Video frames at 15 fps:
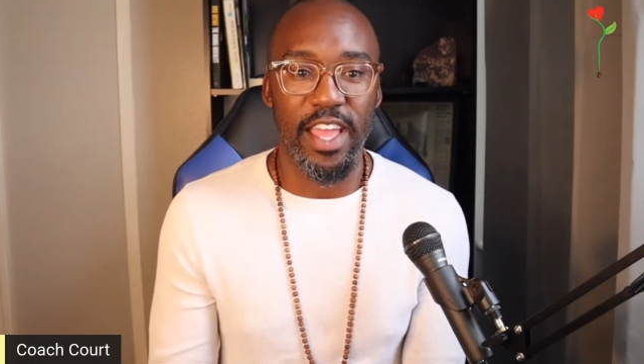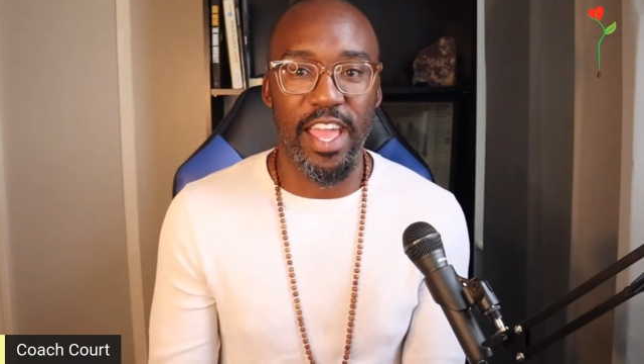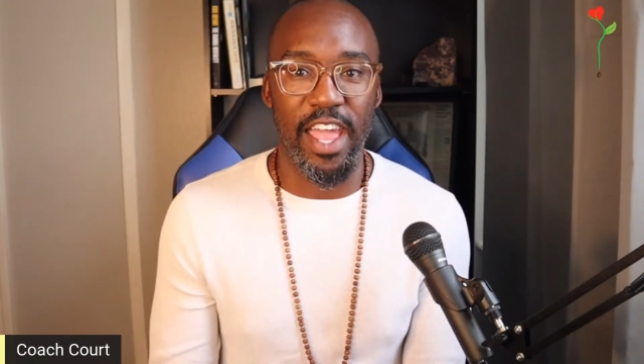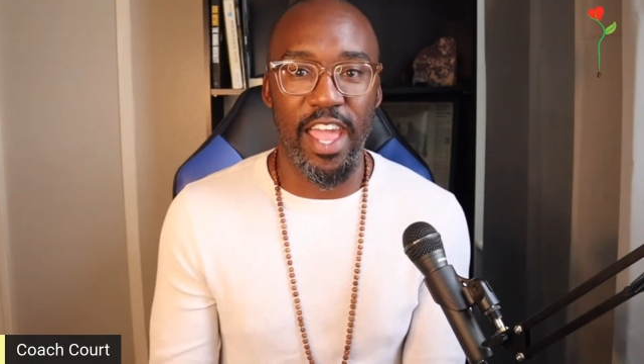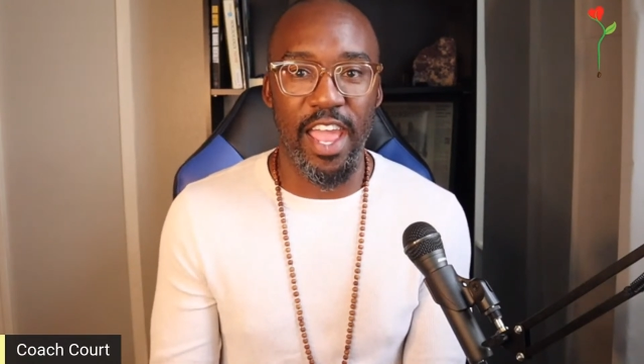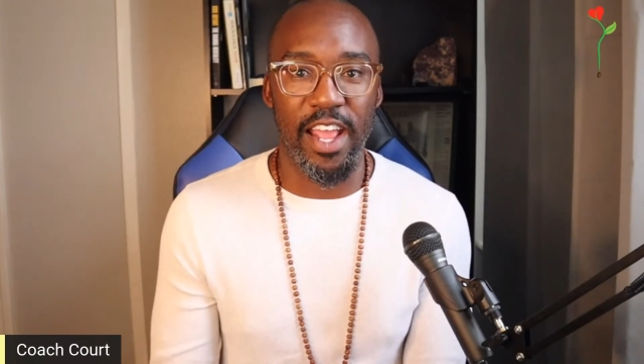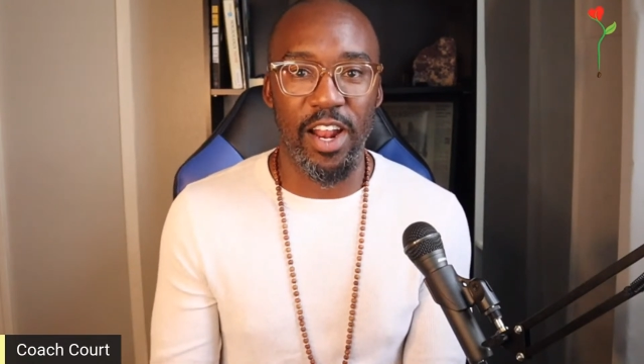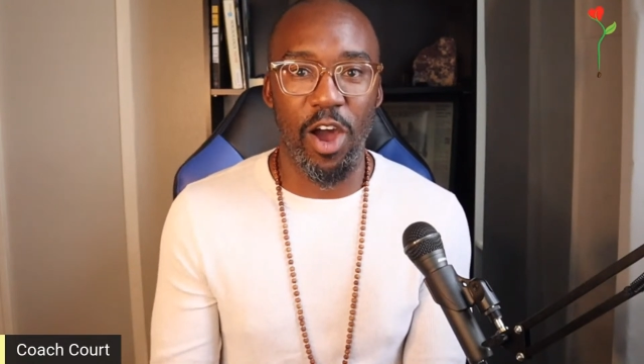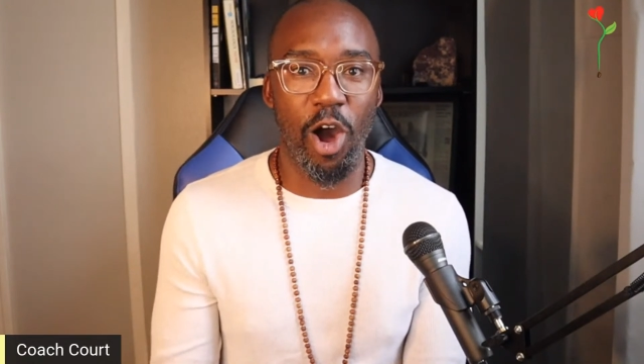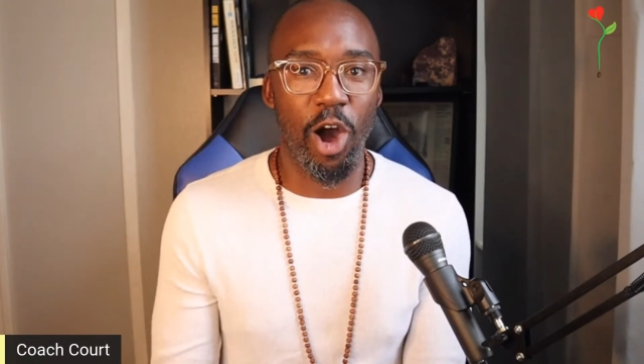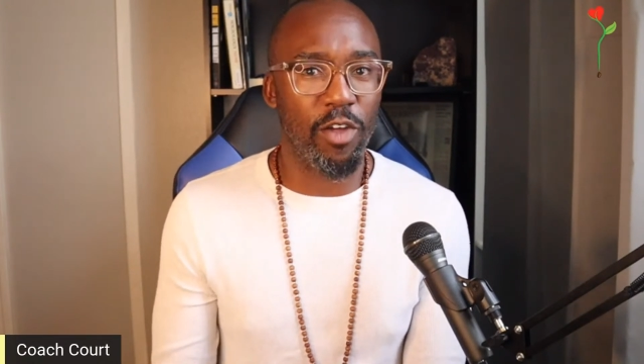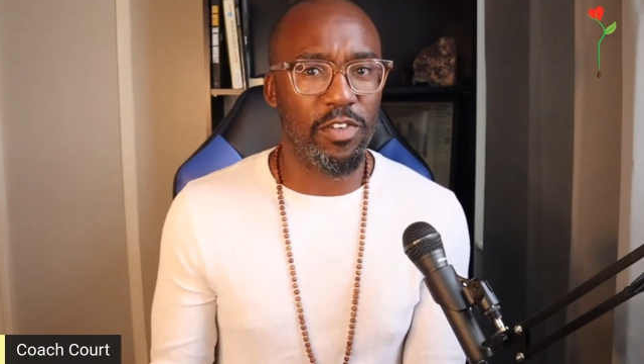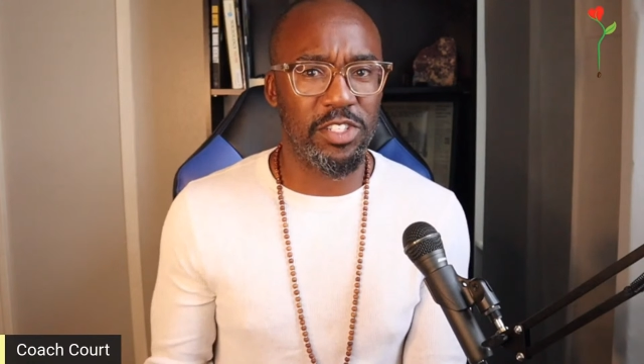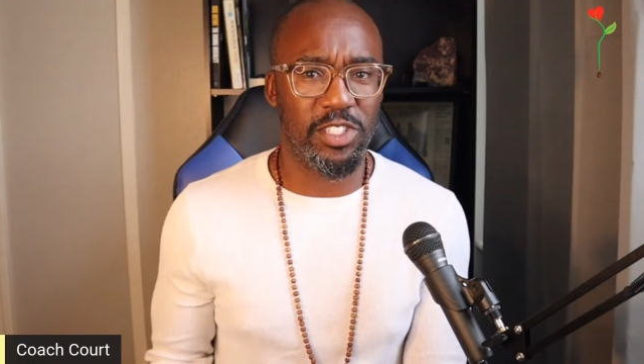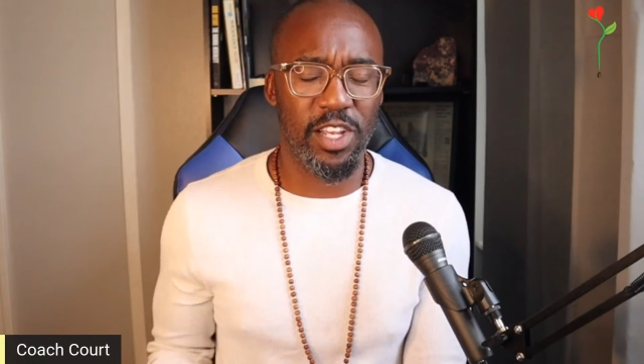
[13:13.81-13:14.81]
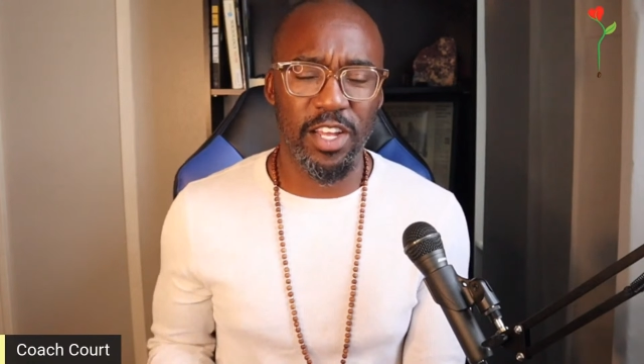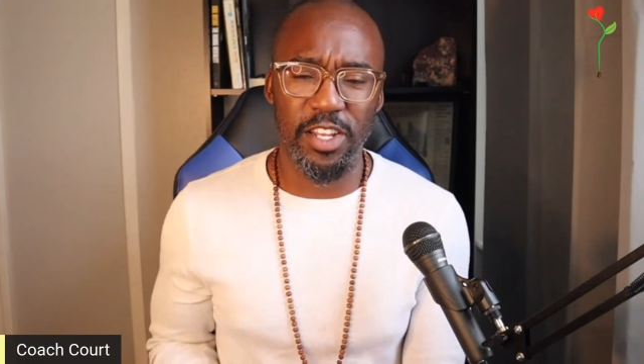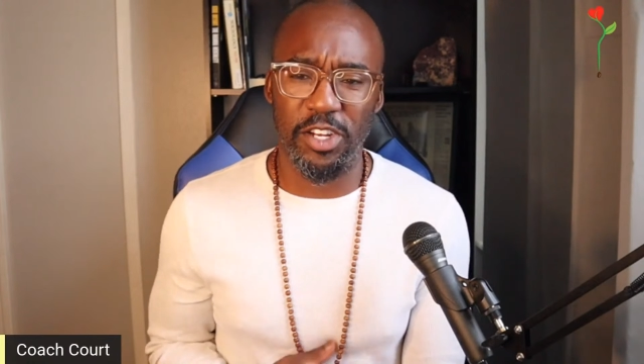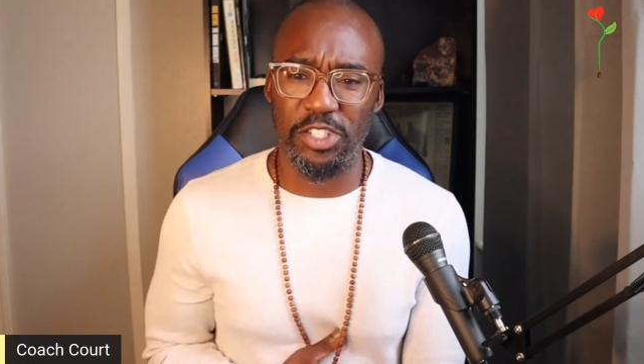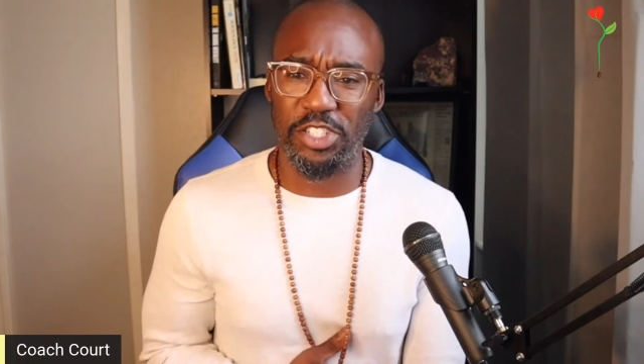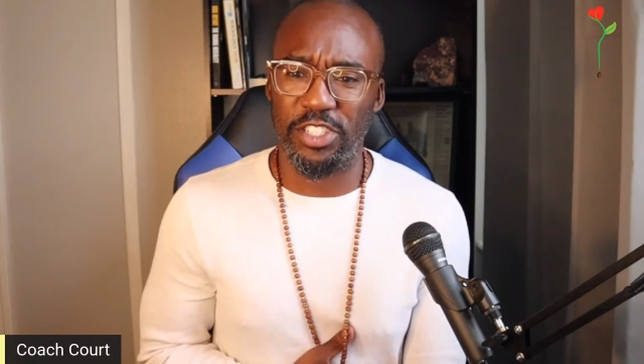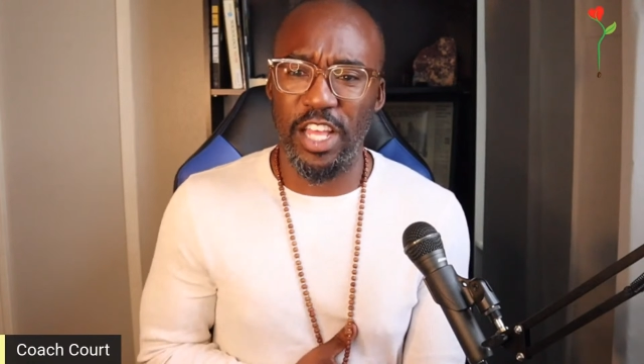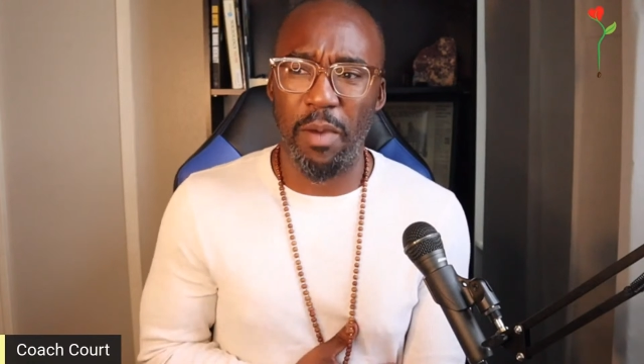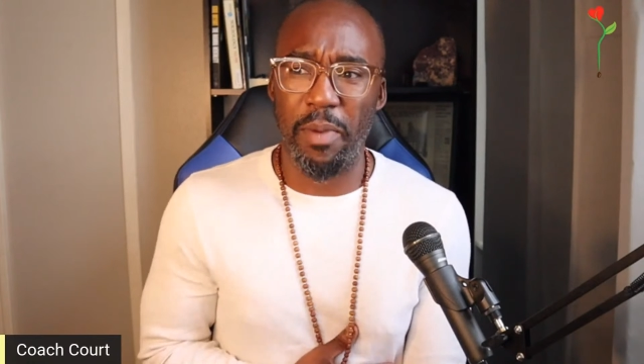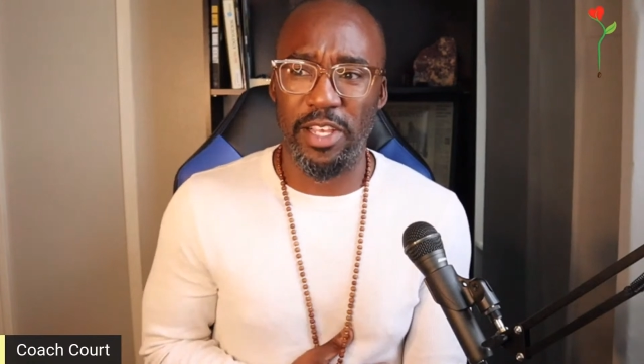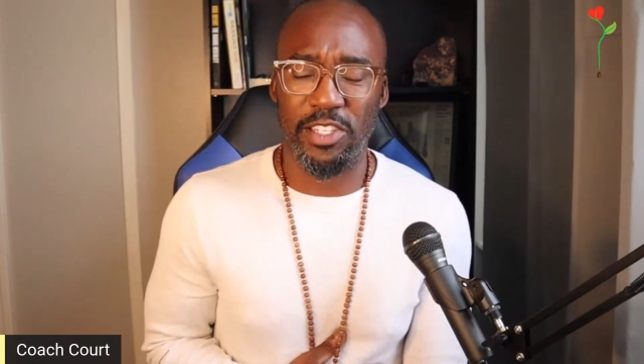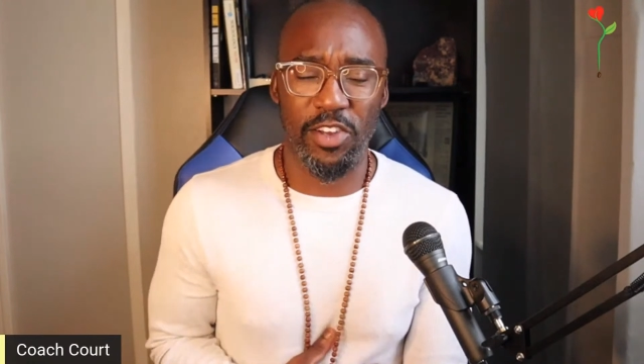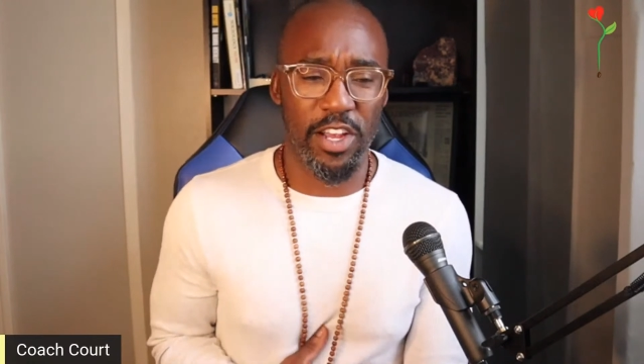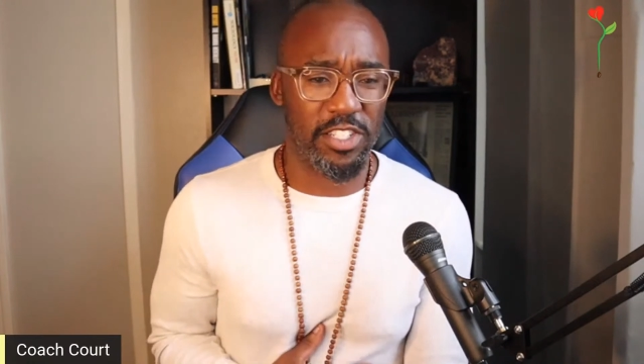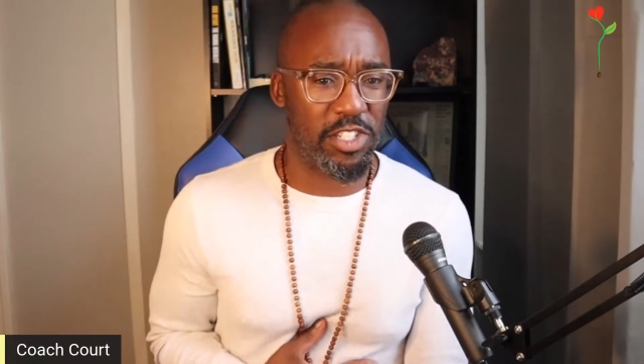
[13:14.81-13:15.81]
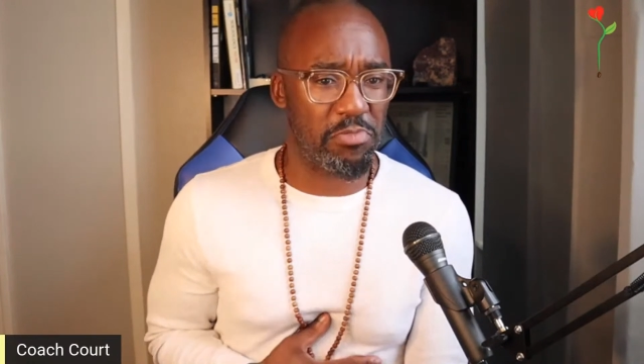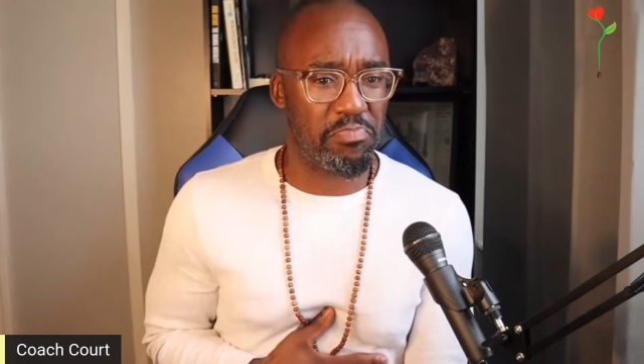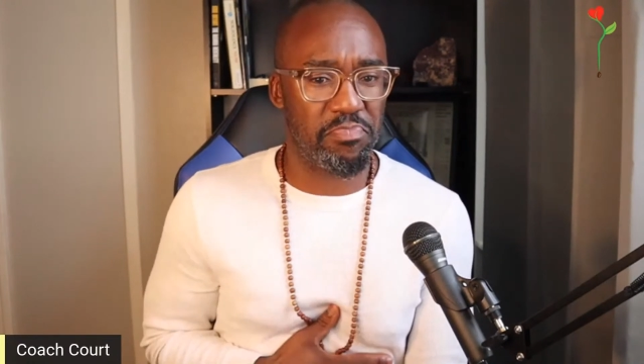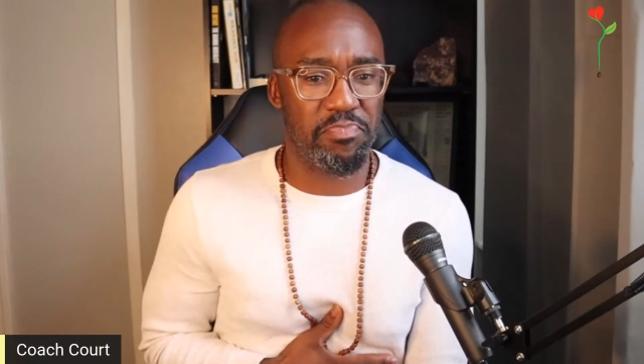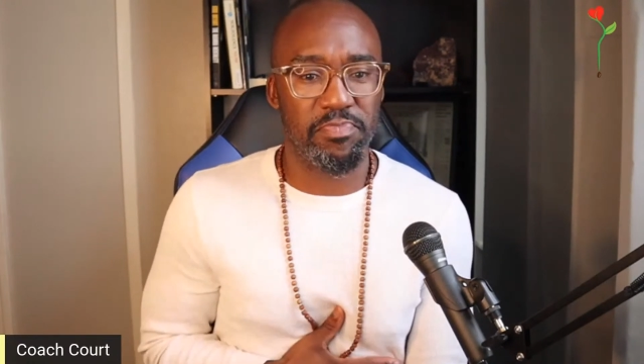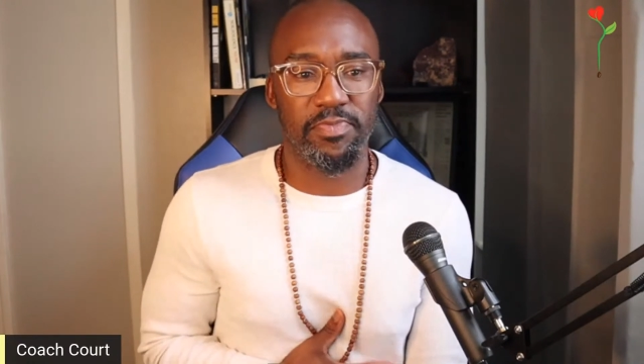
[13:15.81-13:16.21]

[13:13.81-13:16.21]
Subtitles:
and all of a sudden your stomach starts to